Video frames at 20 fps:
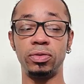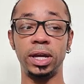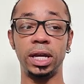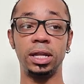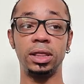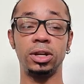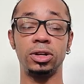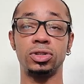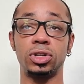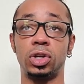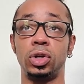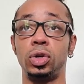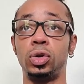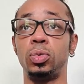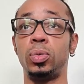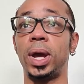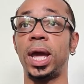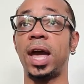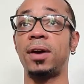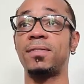in. There's a new
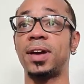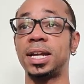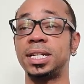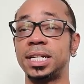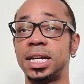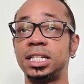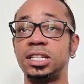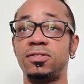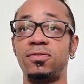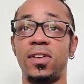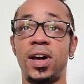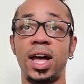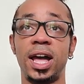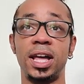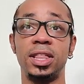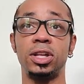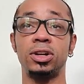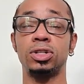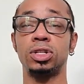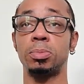way of
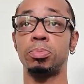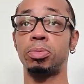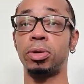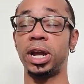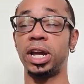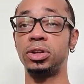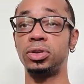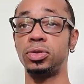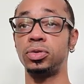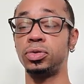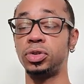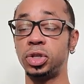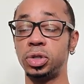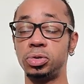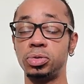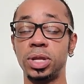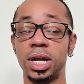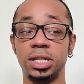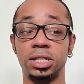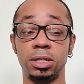identifying. There's a brand new
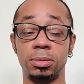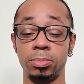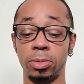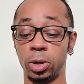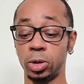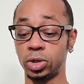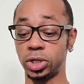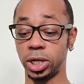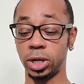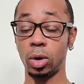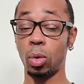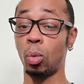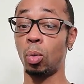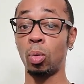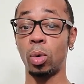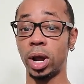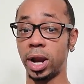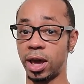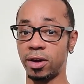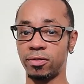you that's emerging,
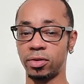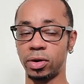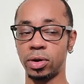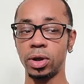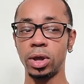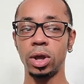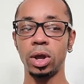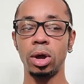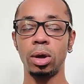whatever.